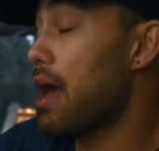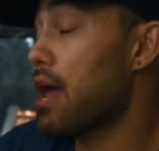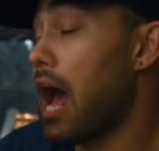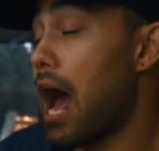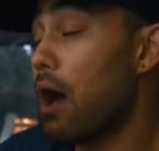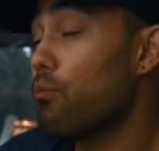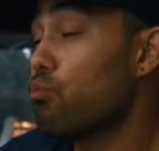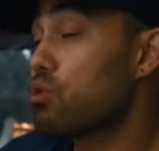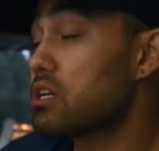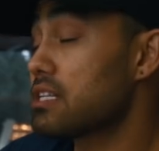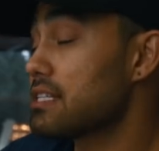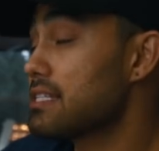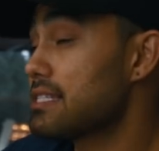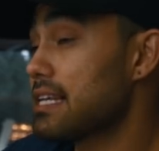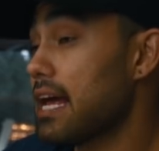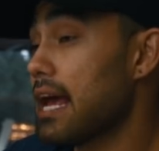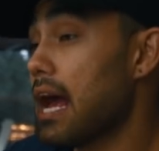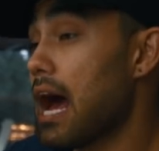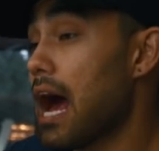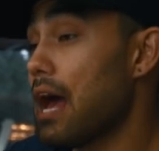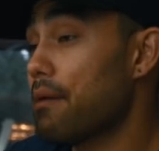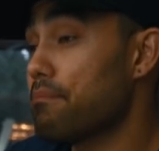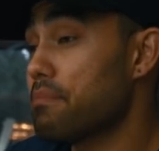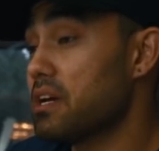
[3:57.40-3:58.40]
I, I wouldn't
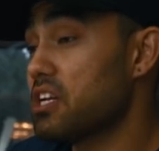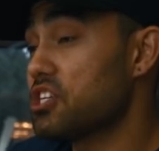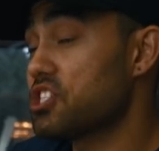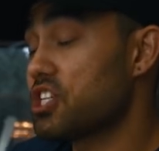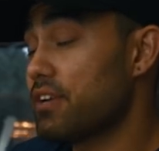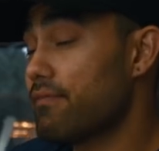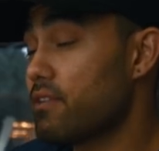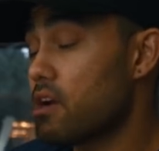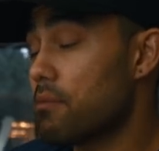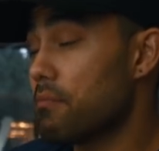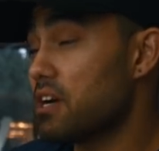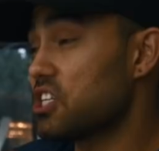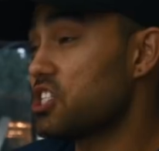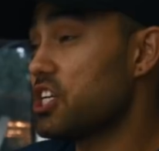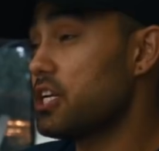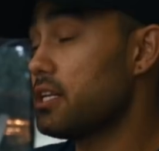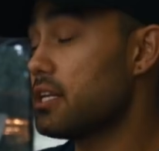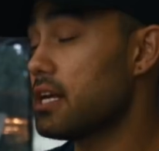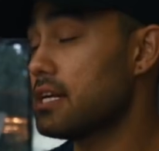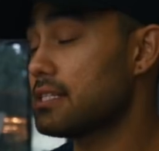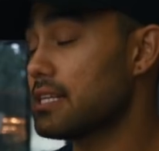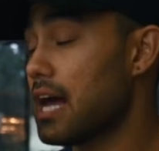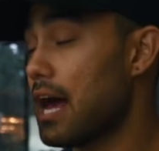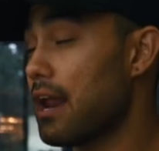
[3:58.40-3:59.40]
say I binge. Even on my cheat
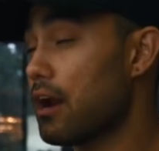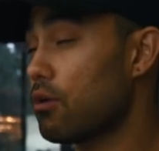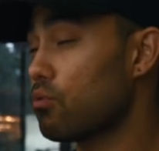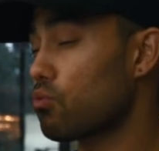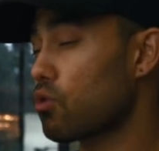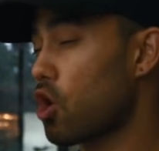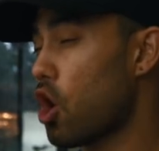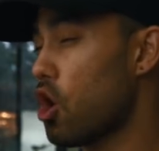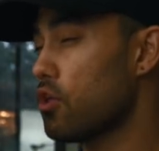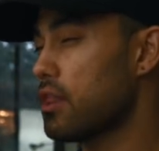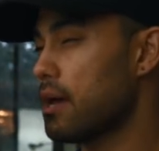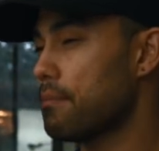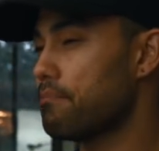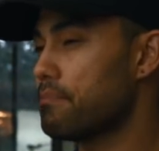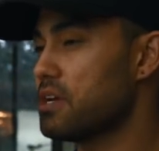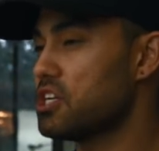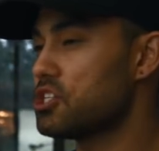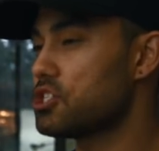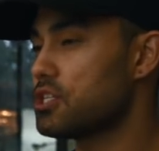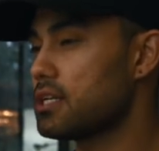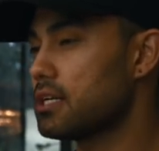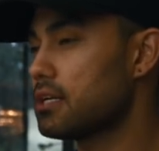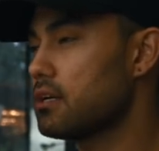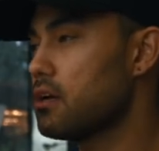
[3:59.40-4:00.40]
days, I don't call that
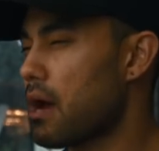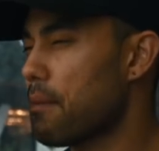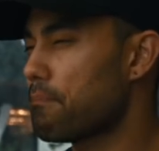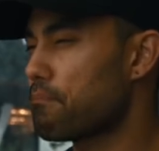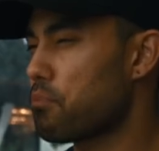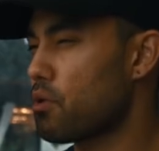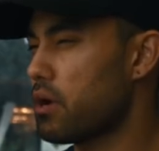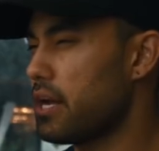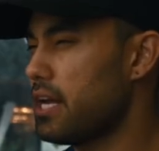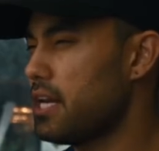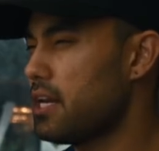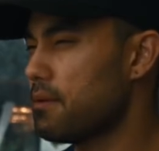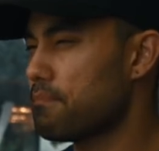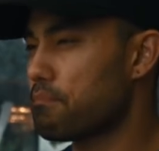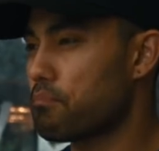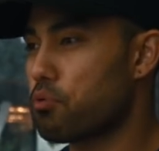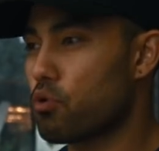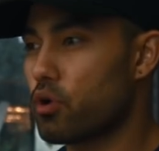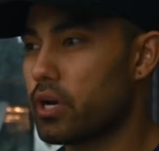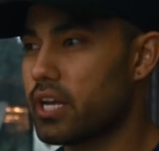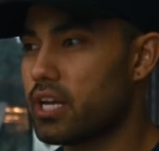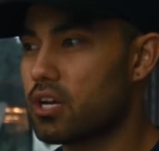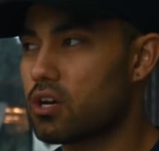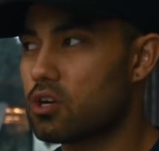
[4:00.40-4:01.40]
binging. I'm eating
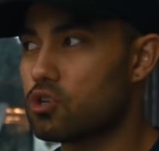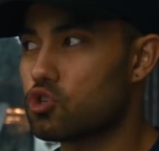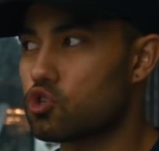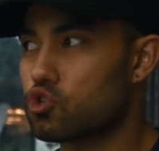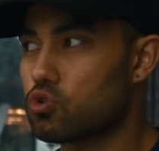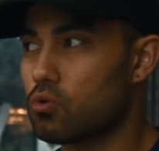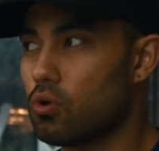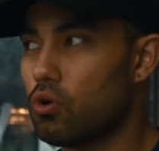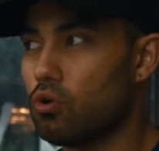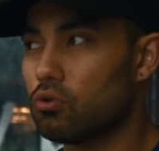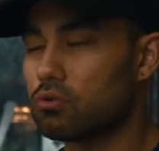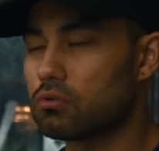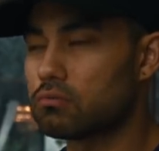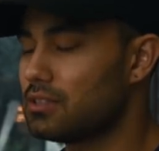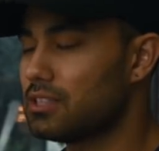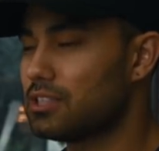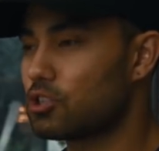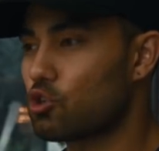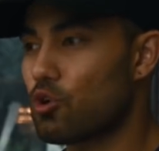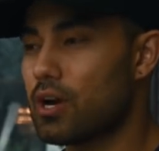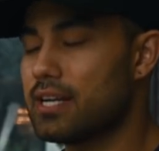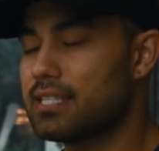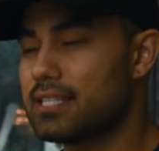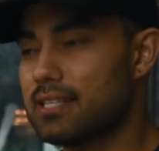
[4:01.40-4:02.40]
pretty controlled, as
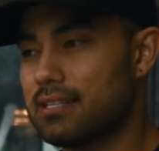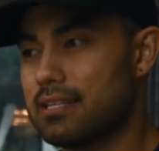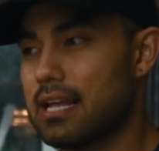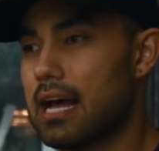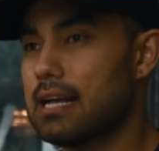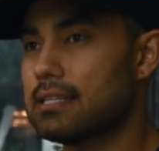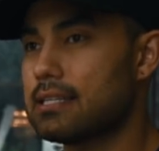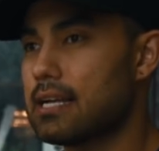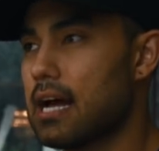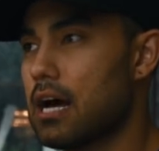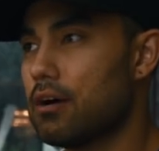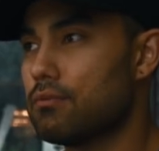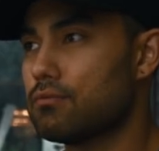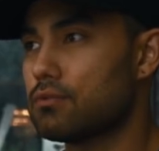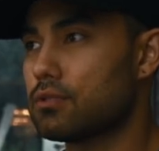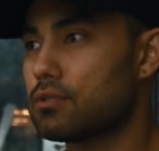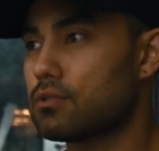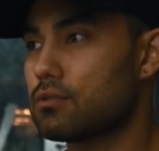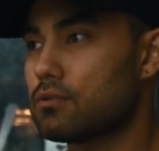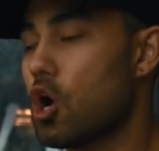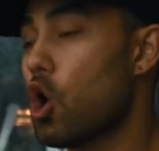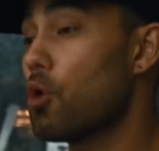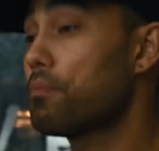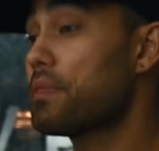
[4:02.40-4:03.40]
crazy as that
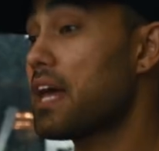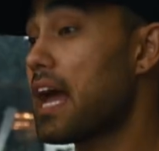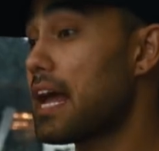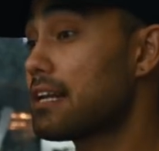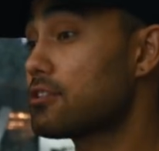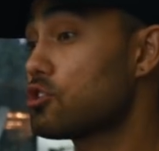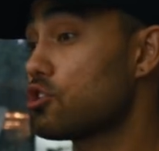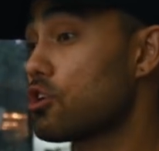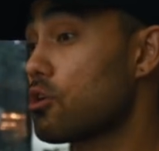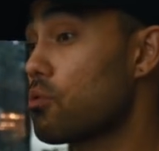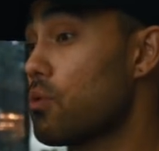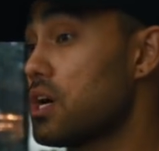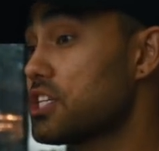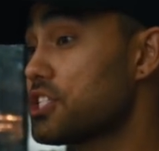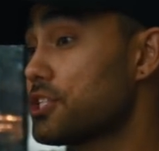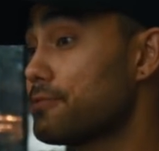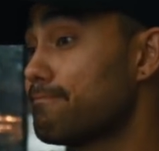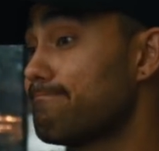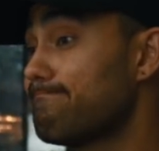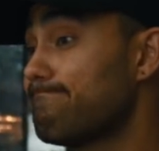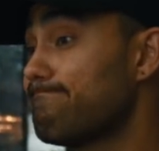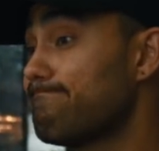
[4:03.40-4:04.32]
sounds. Hope that answered the question.